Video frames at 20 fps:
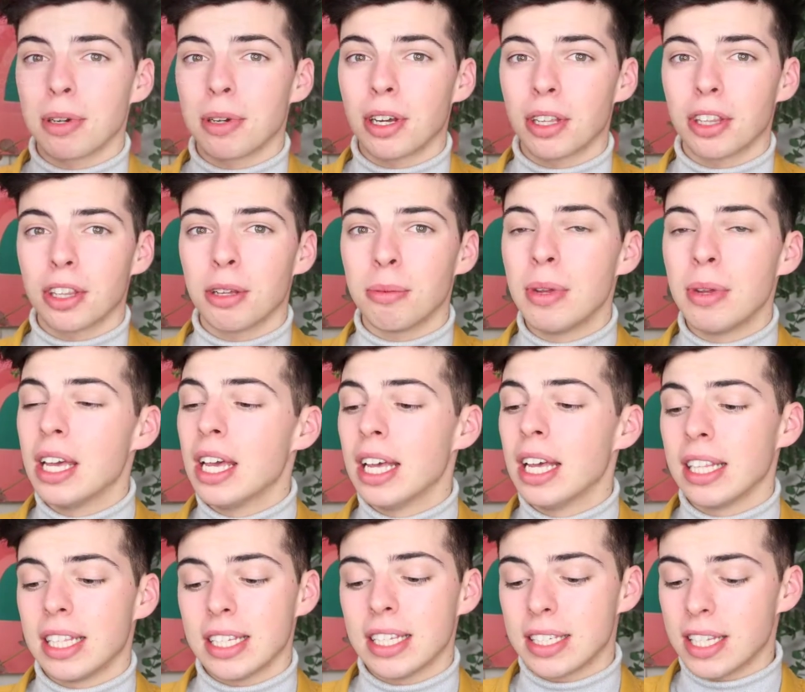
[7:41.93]
I got them.
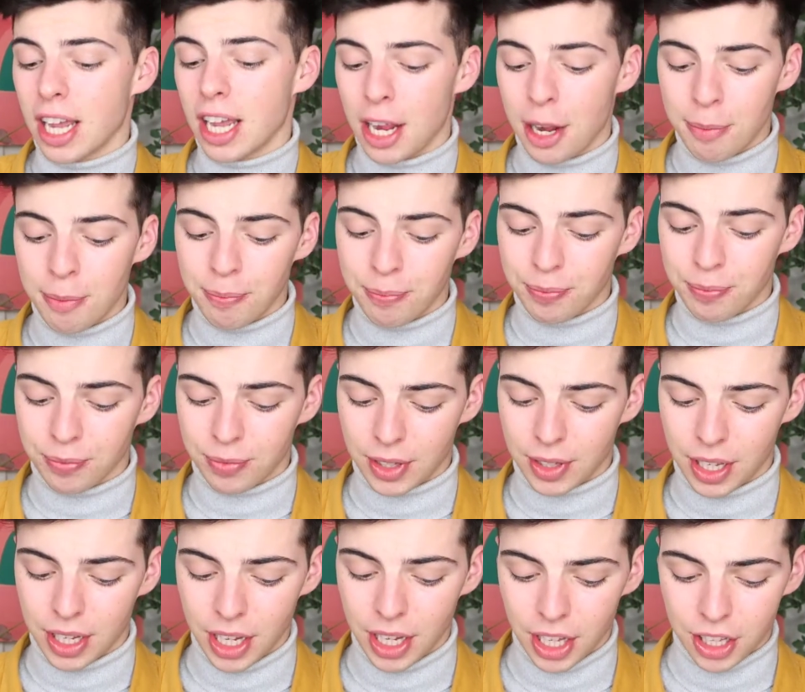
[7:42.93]
This time,
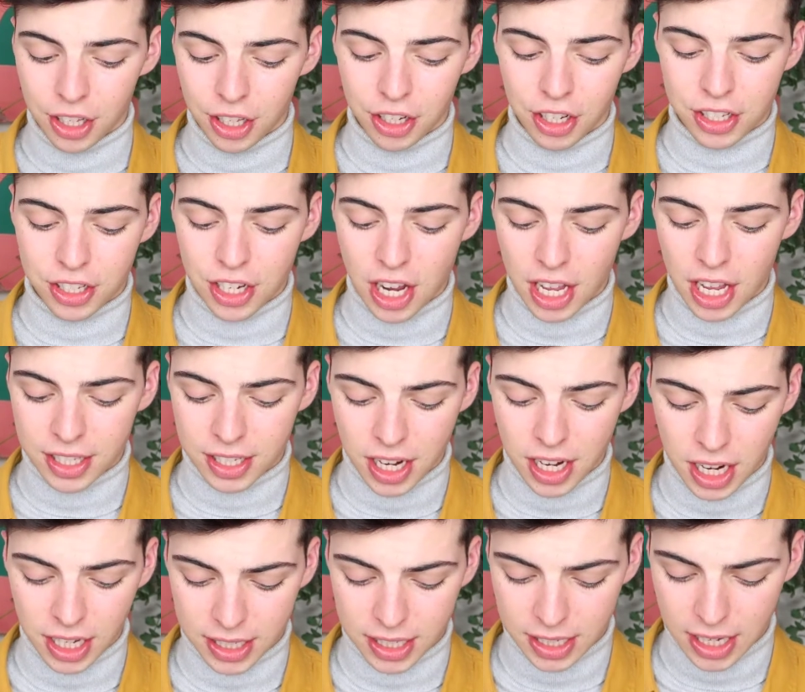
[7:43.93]
they're just not as
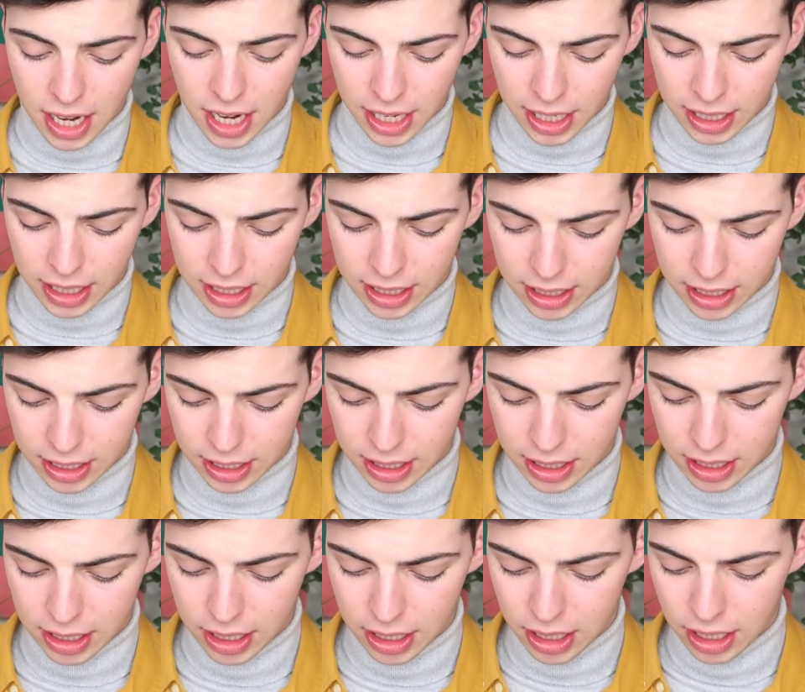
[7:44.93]
nice. Like,
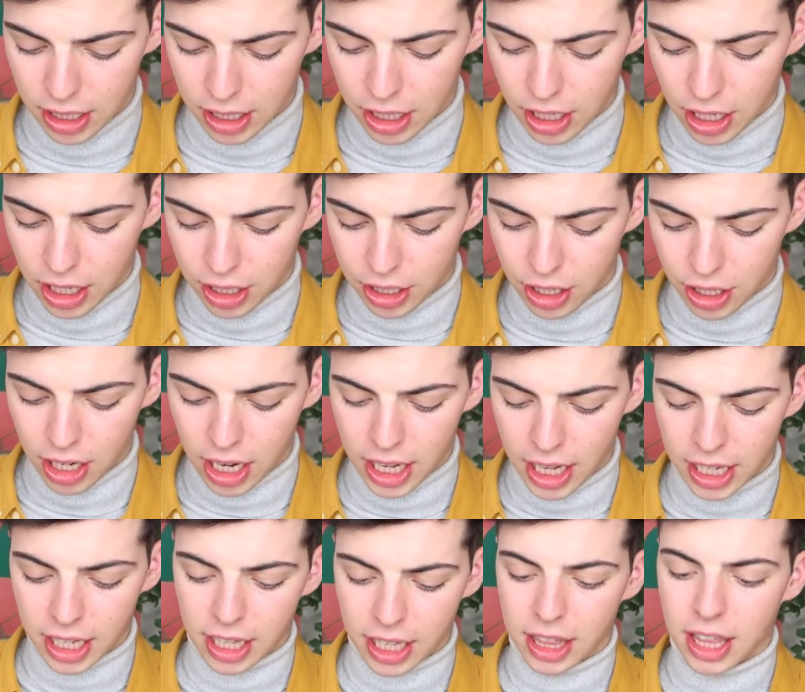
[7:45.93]
they're
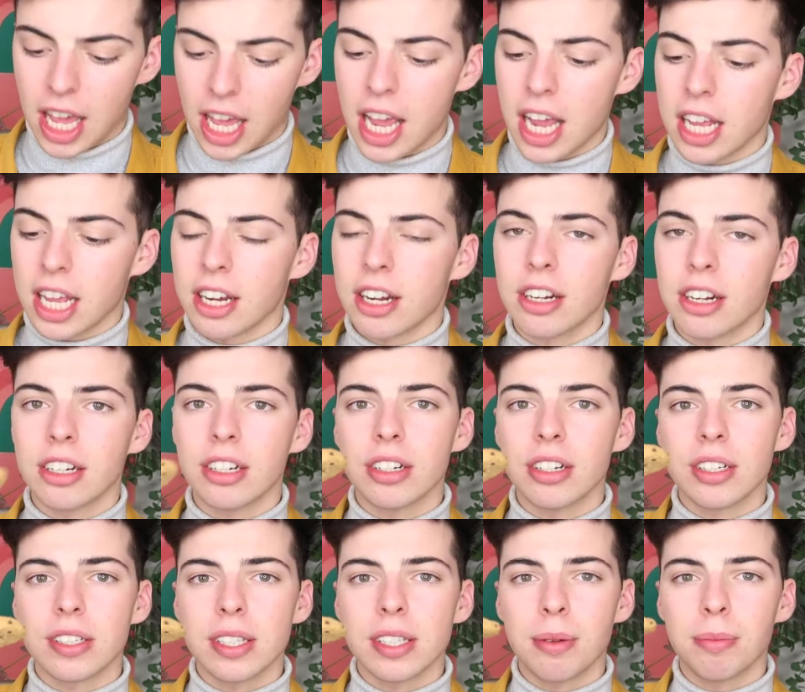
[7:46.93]
like thinner
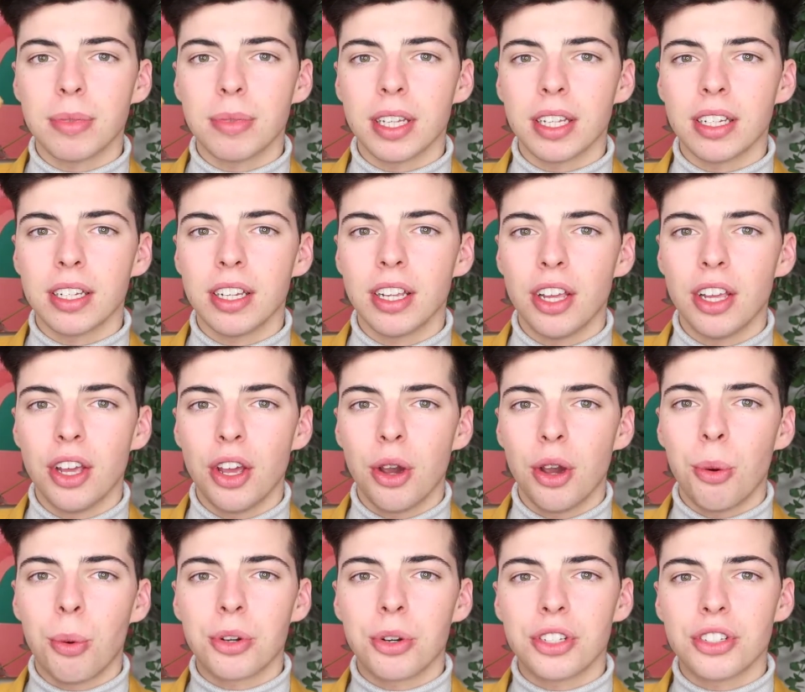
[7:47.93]
or something,
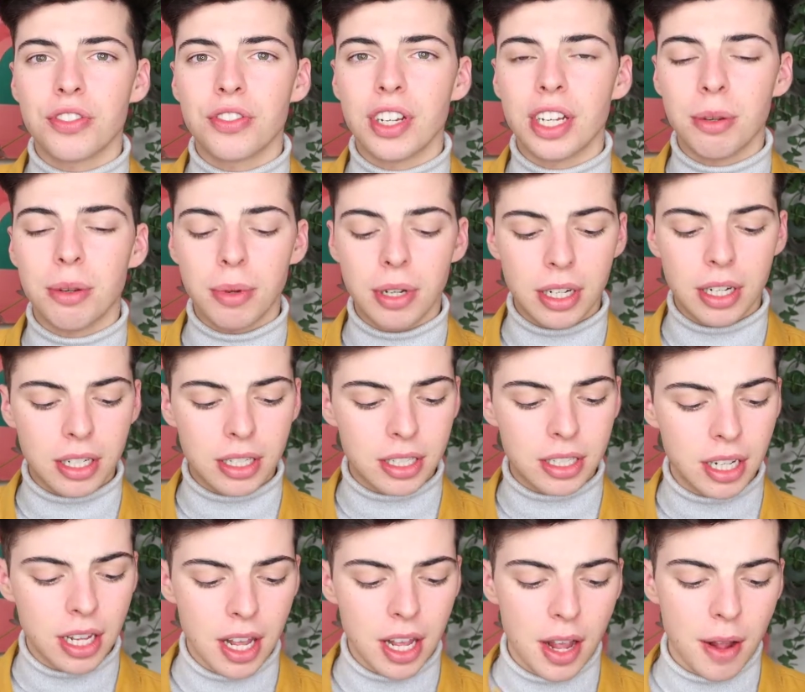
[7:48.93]
which is really
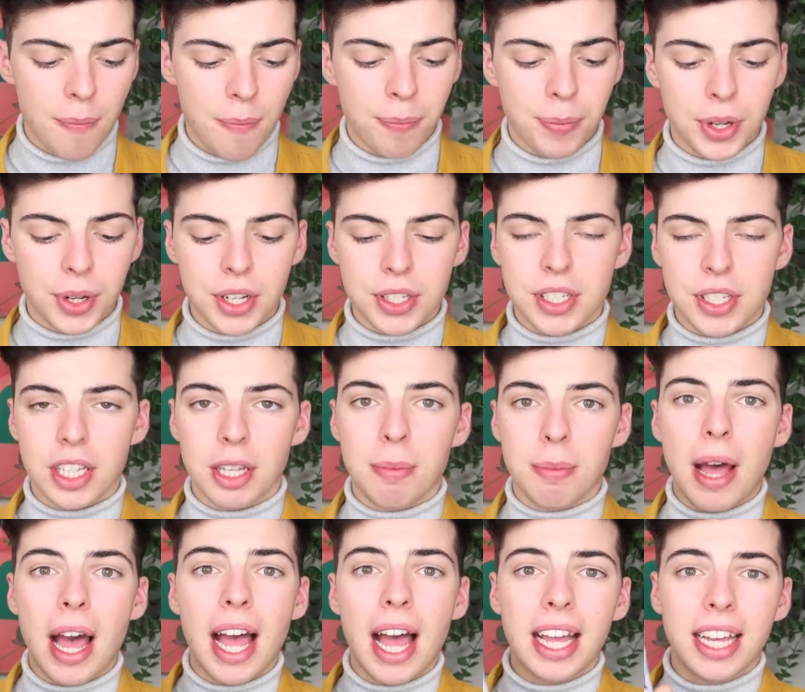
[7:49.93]
weird because on the
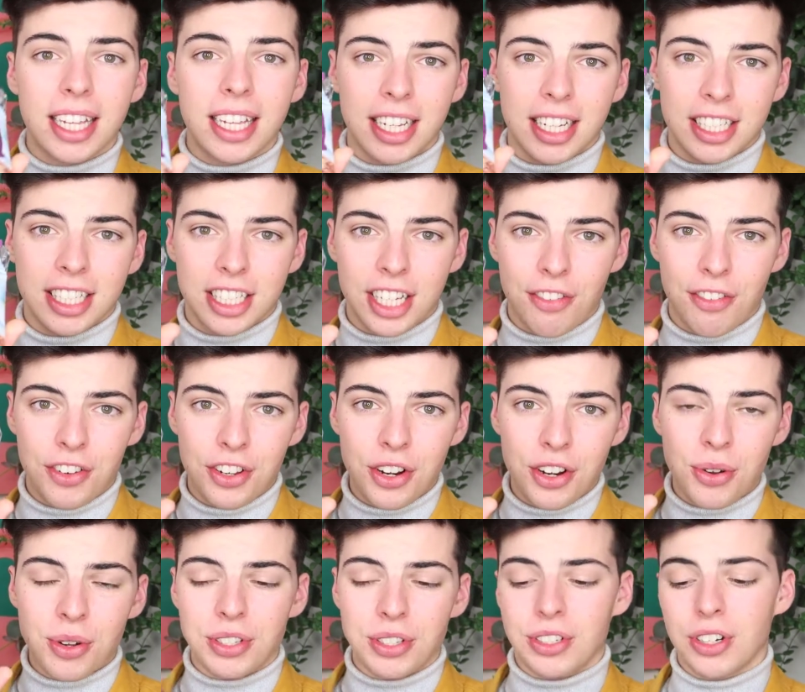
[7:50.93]
package, if you
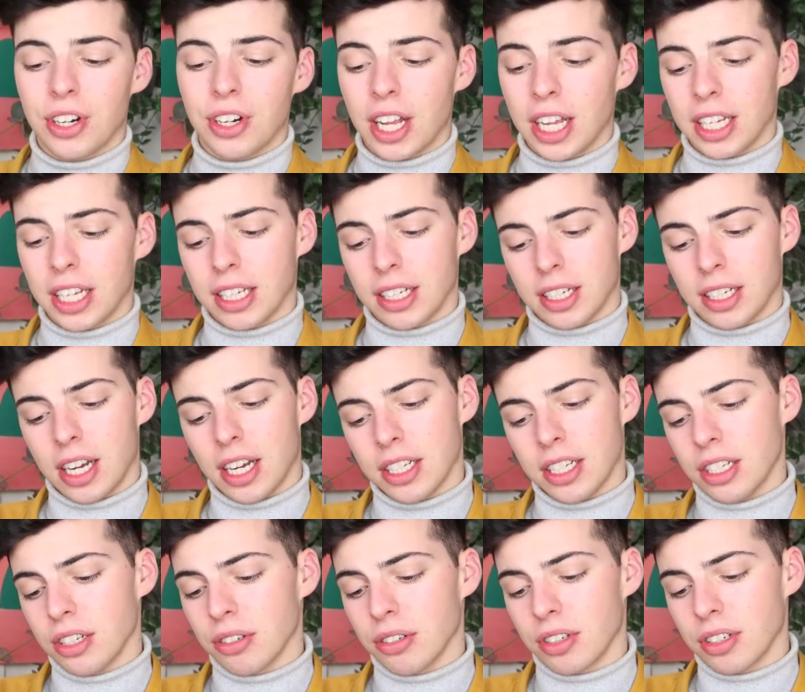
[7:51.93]
notice, they're like, I
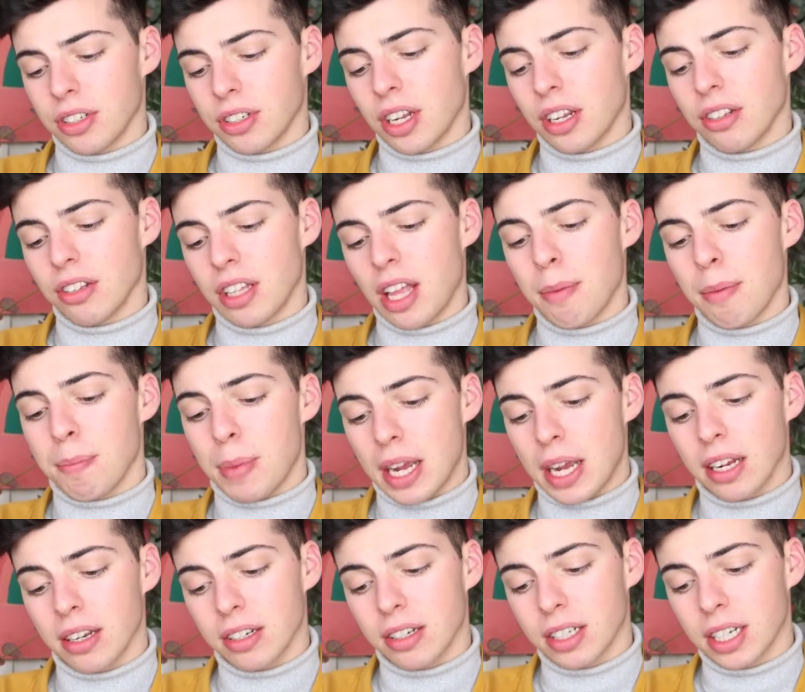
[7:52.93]
don't know, they're not that
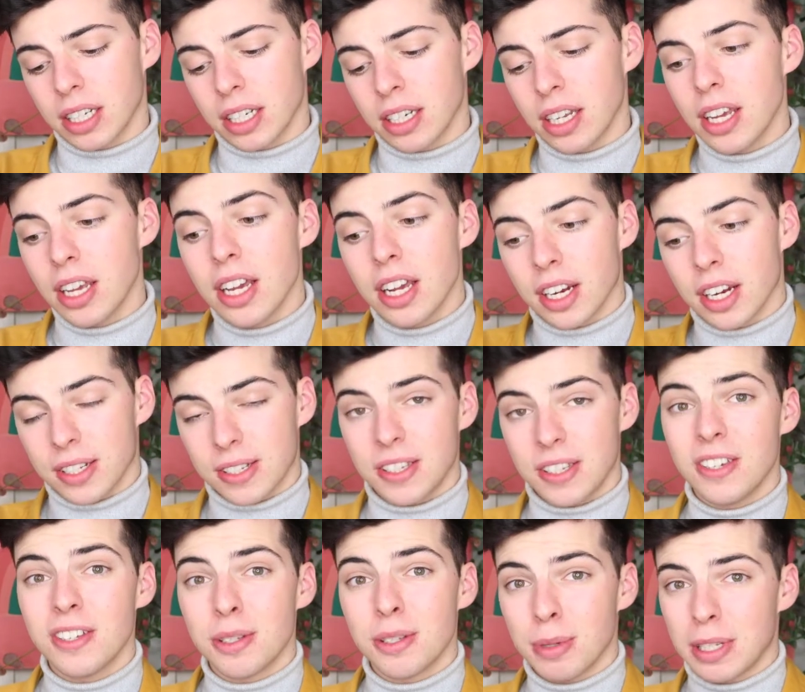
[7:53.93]
big looking because they
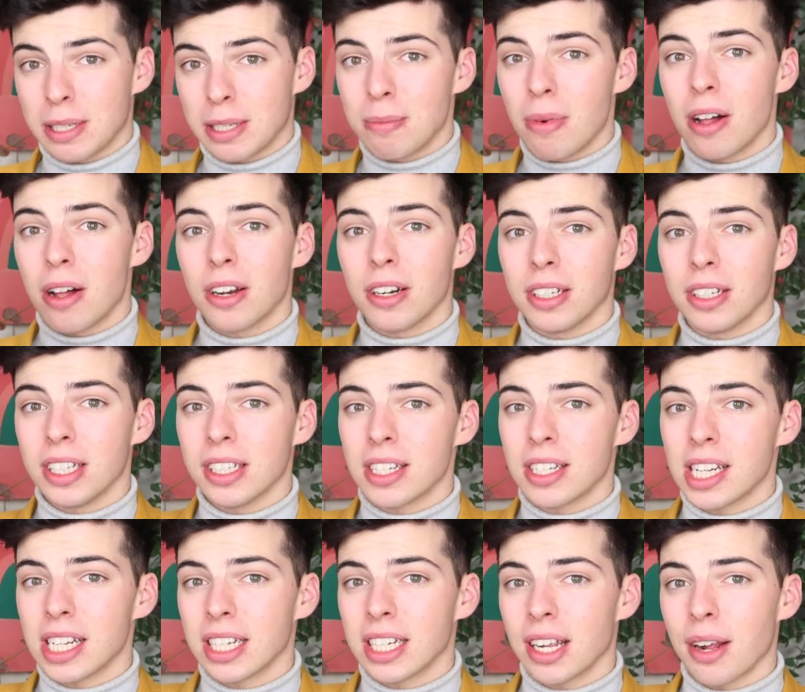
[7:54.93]
used to be smaller. These are
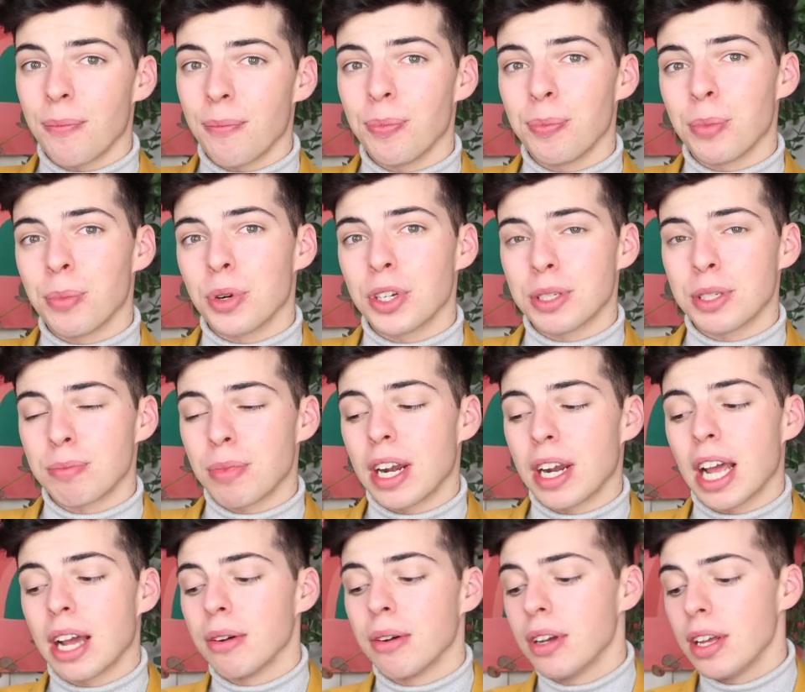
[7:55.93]
like more spread
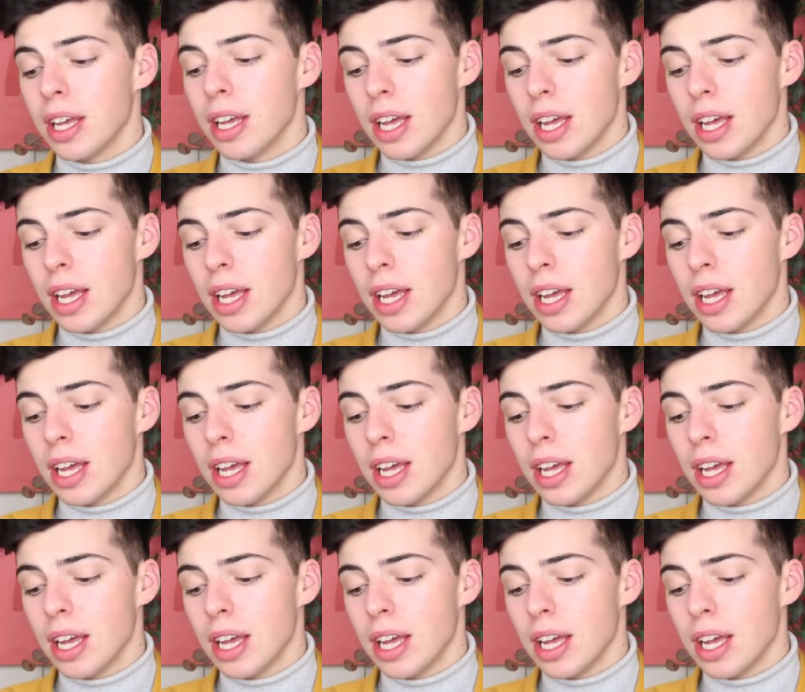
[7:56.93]
out,